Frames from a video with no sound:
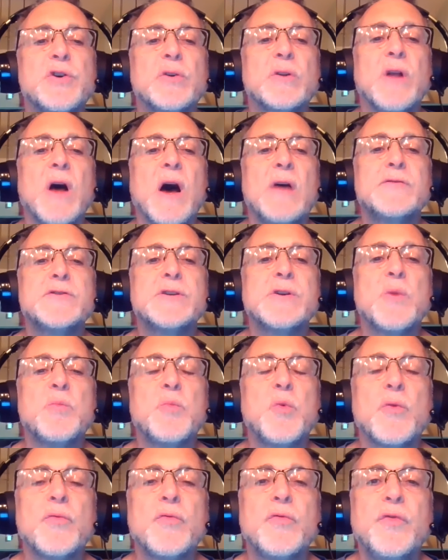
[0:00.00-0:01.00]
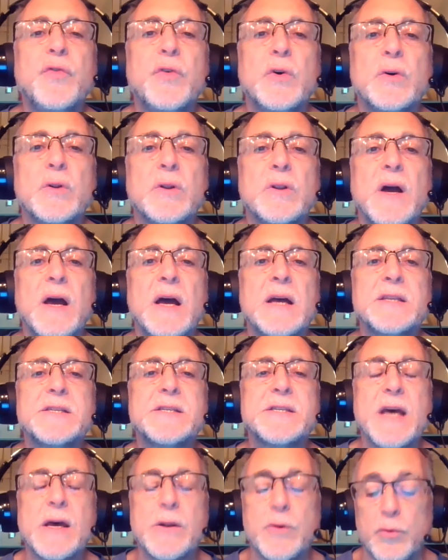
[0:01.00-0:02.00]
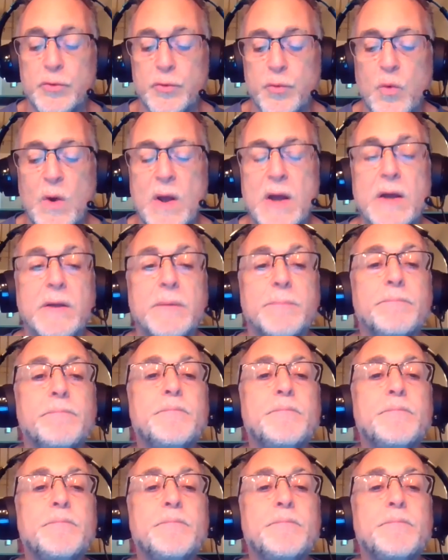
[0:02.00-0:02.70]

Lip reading: our lives in a more full and settled way.